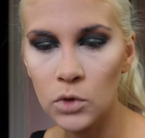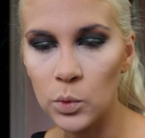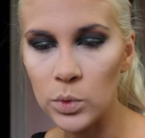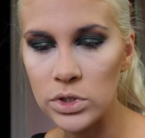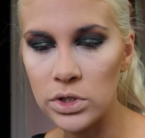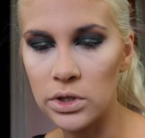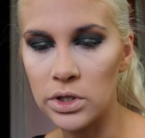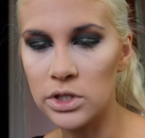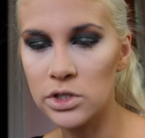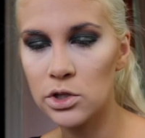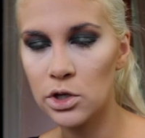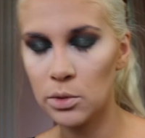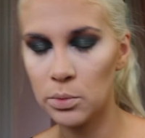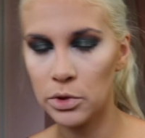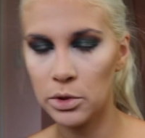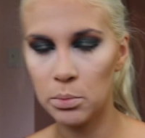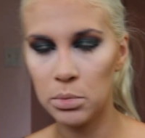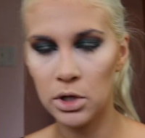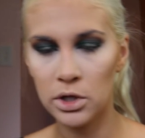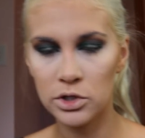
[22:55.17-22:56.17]
is this
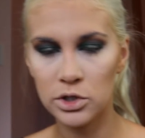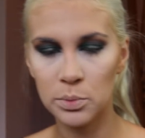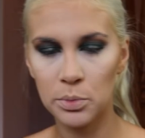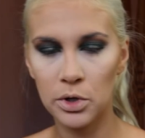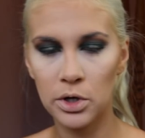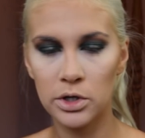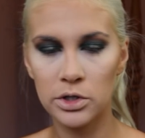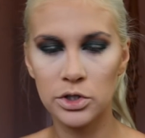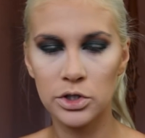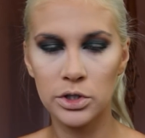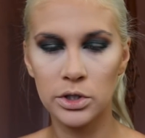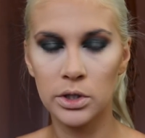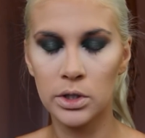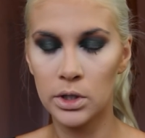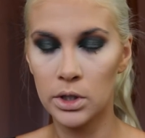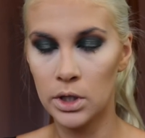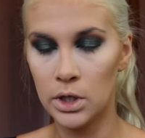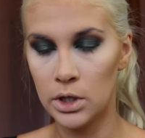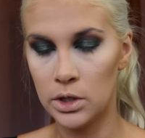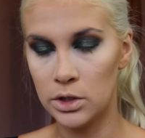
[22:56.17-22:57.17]
the blush brush?
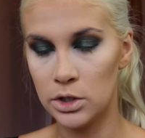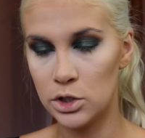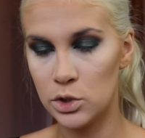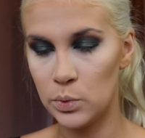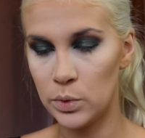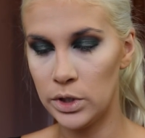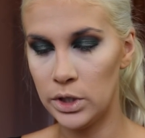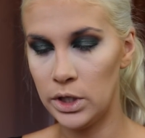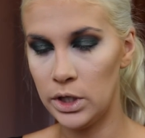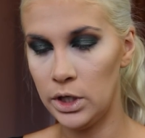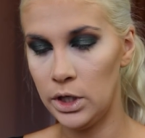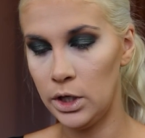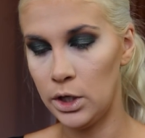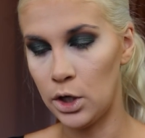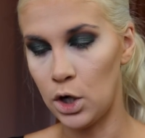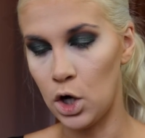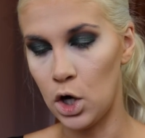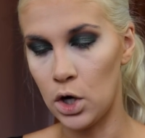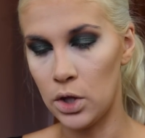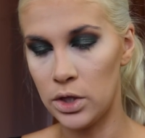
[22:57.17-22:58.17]
This one
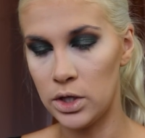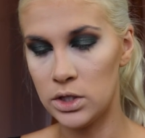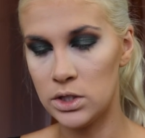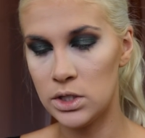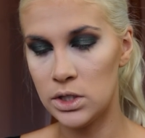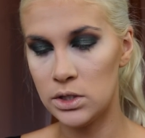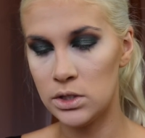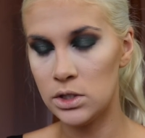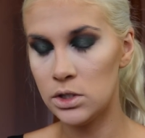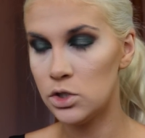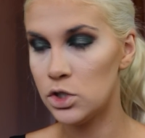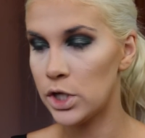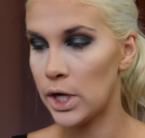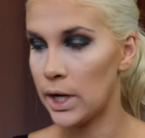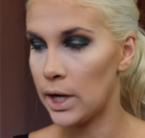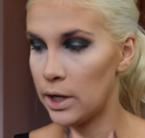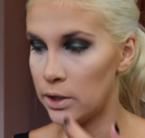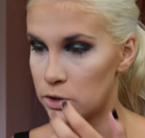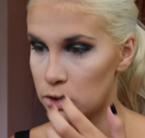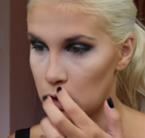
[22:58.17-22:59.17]
here. This is the
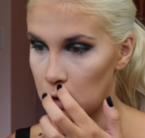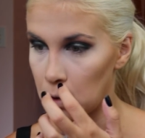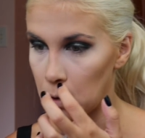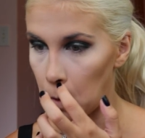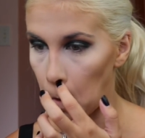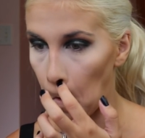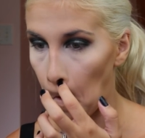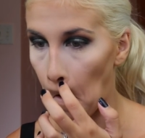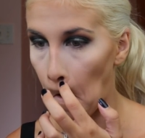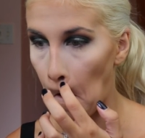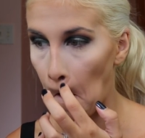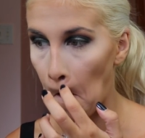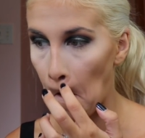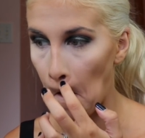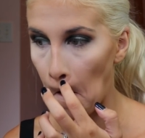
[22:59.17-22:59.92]
JH04.